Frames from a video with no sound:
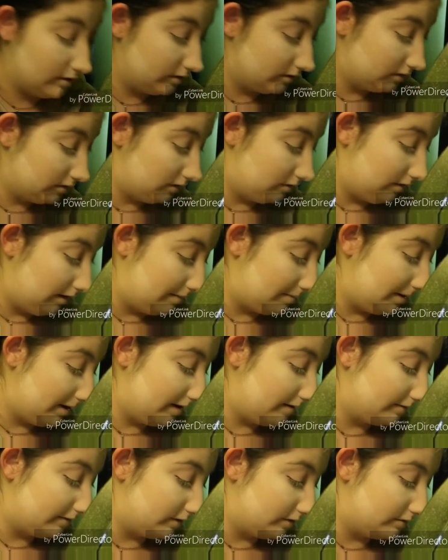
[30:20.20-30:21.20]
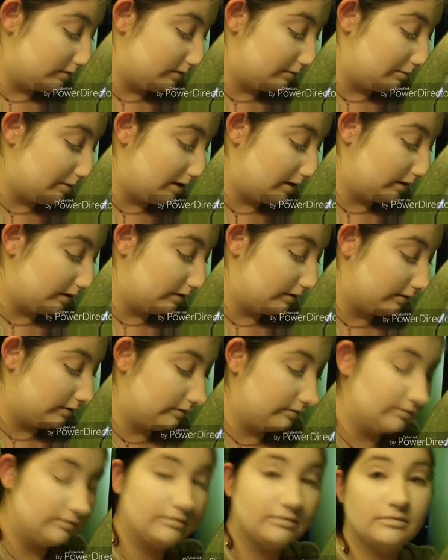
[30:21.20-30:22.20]
So I might have to use the monitor
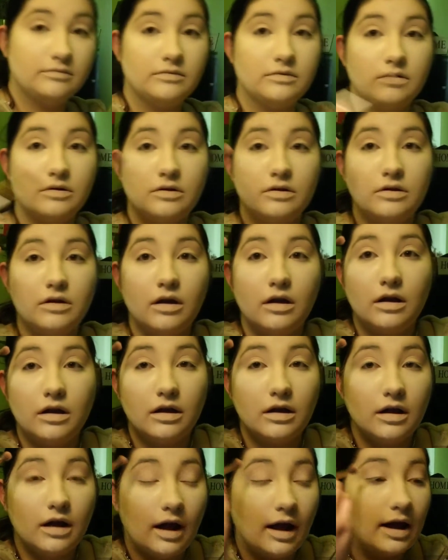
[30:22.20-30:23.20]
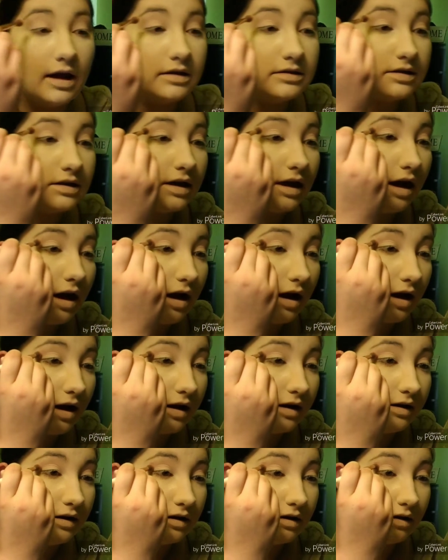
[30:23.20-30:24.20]
as a
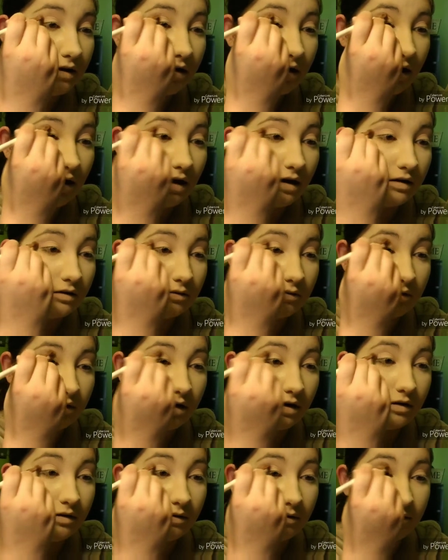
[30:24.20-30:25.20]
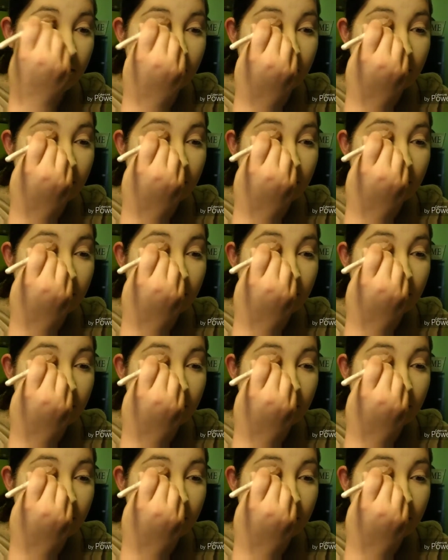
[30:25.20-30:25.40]
guide. I don't know.